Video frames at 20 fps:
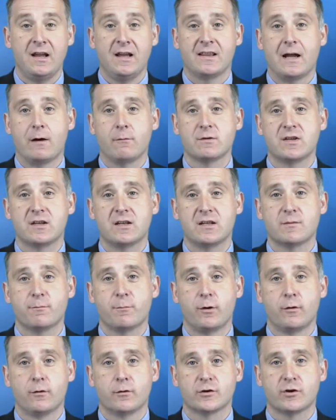That was against
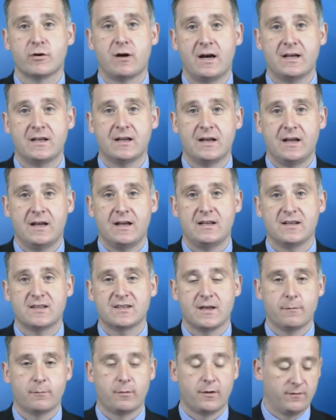Pearl Trade in
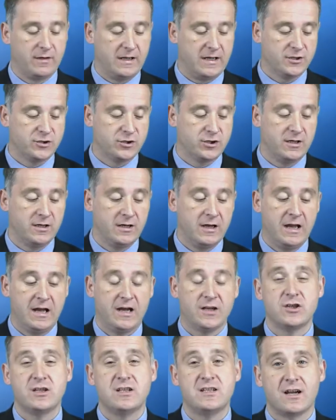December of last year,
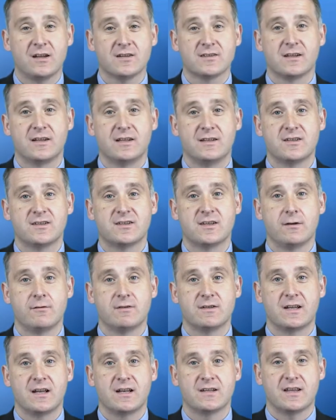and she does lead the
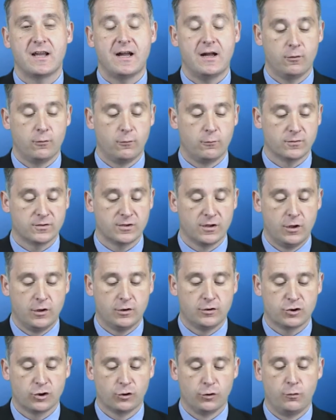series against that horse
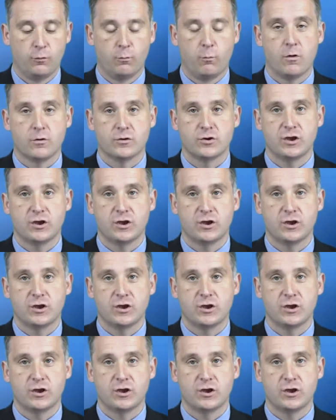2-1.